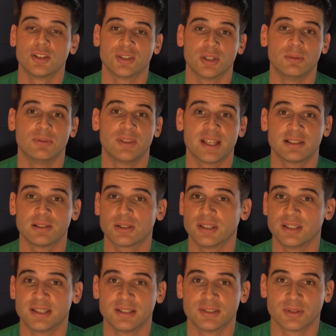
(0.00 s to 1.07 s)
So let's look
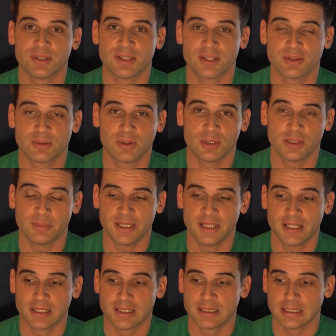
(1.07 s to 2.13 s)
at the digital
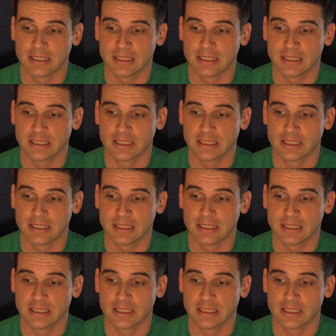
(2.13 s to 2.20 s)
economy.